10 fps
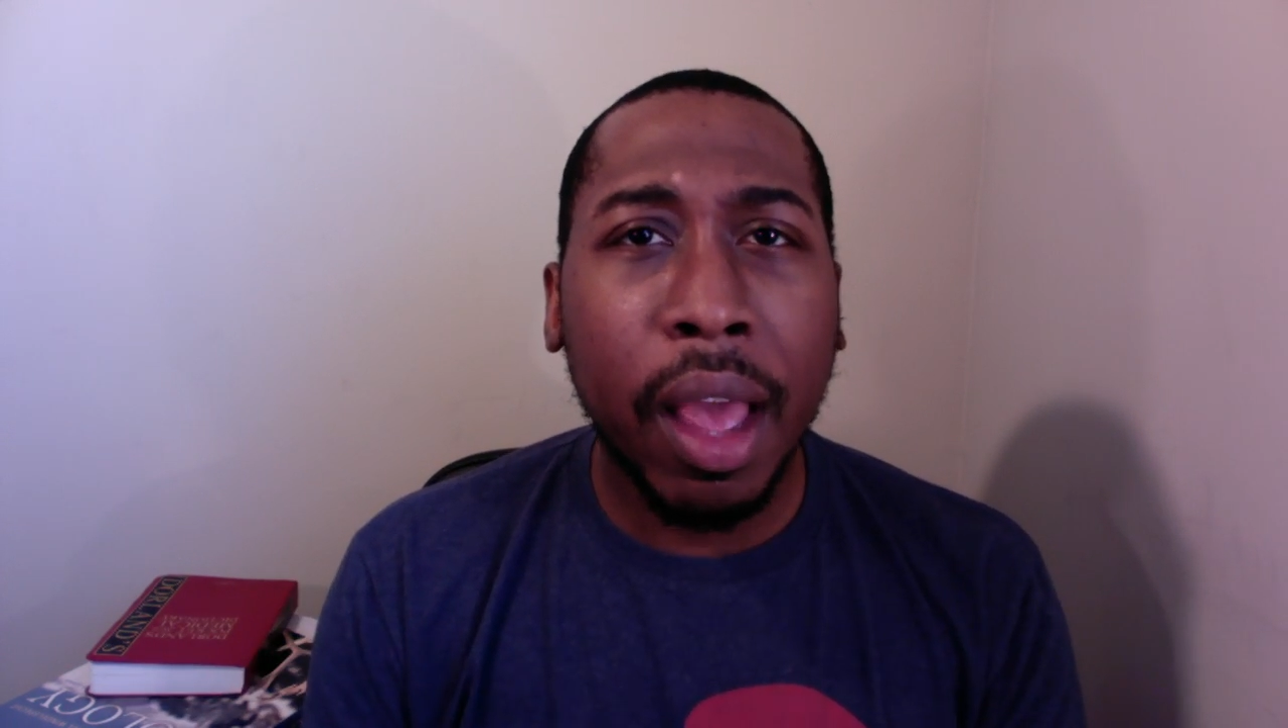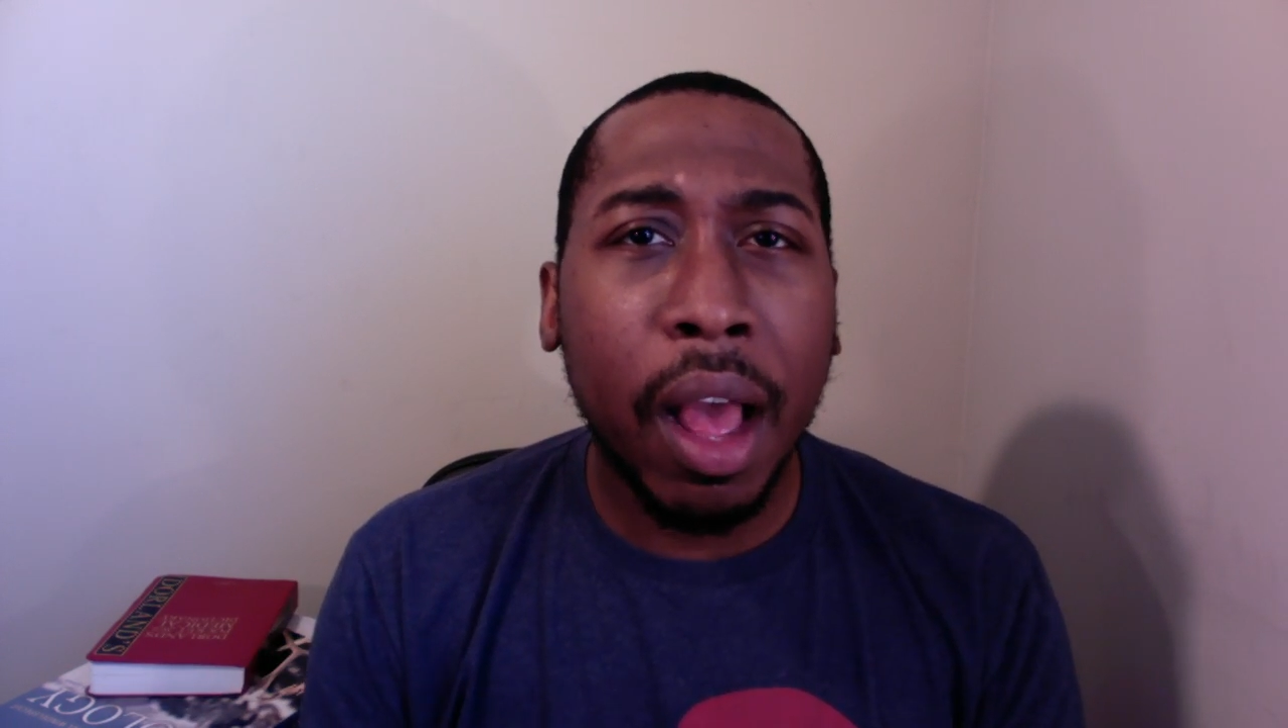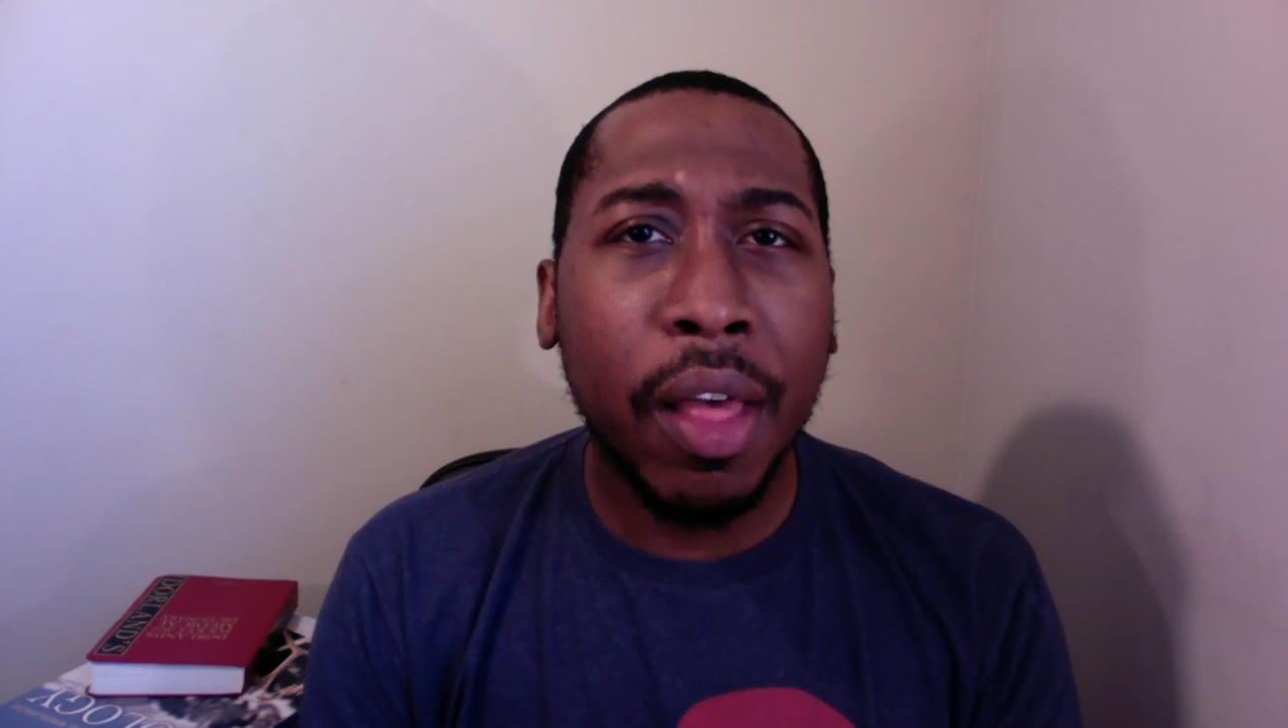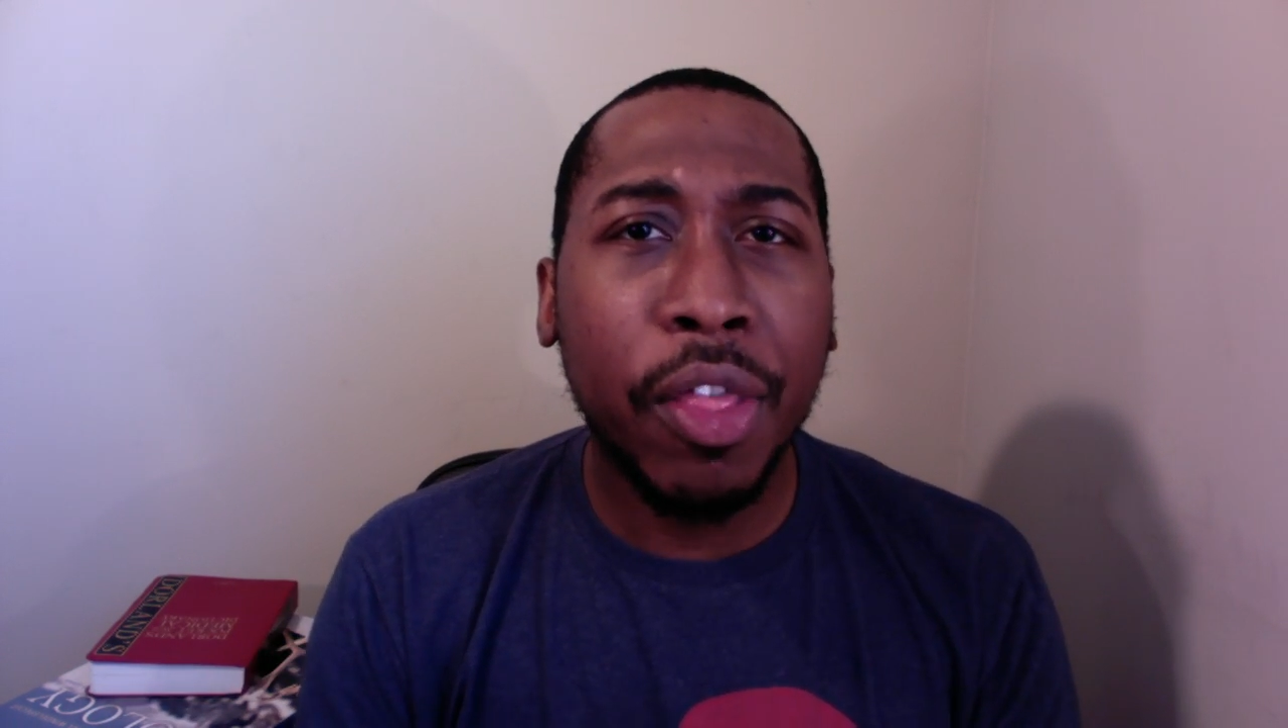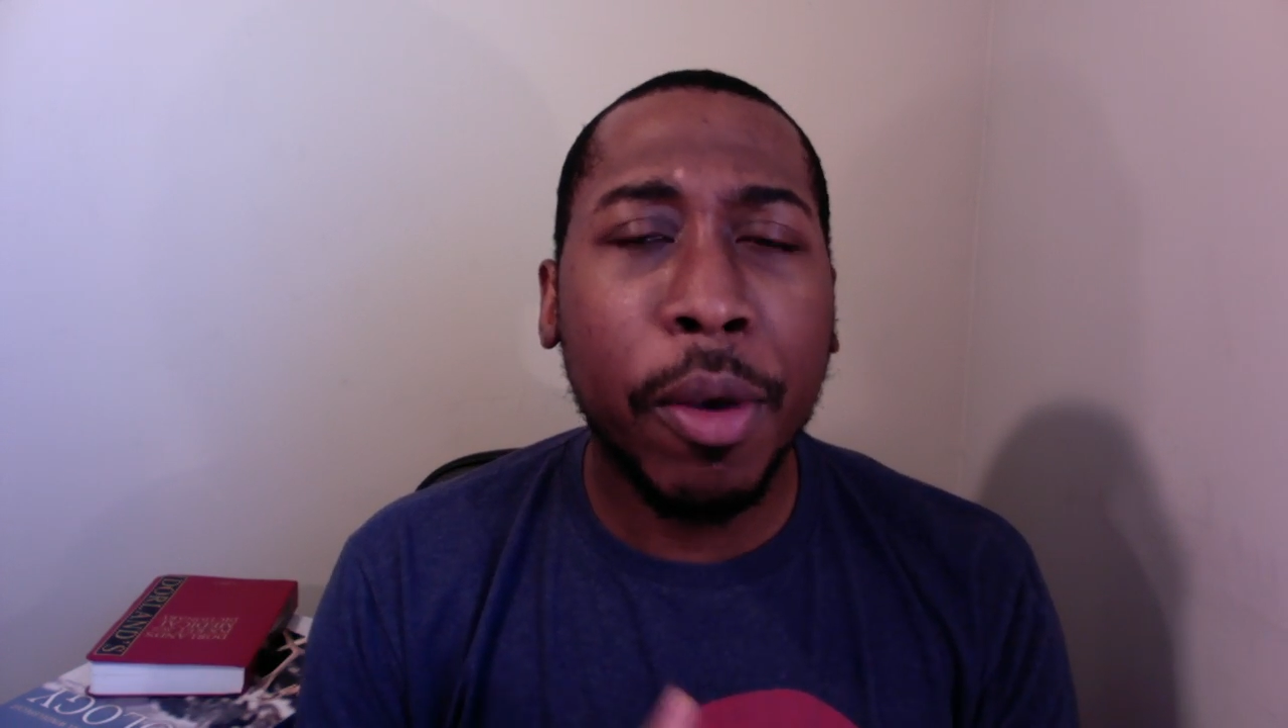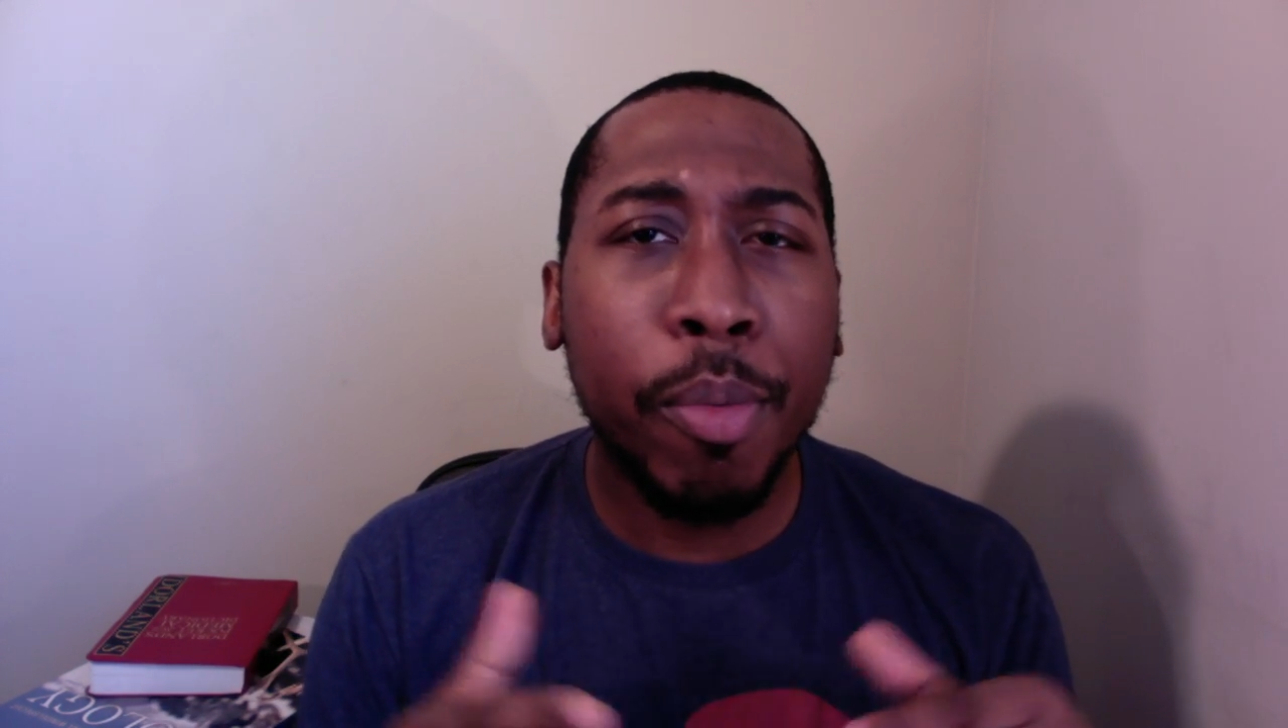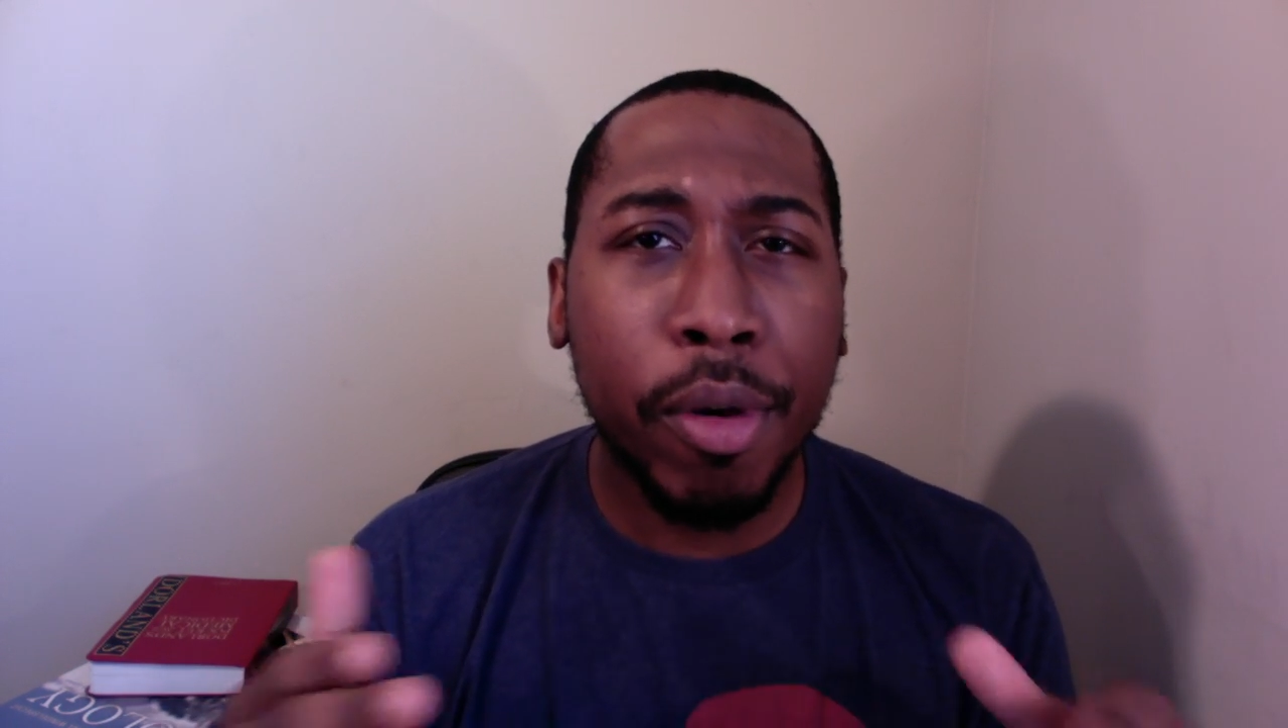their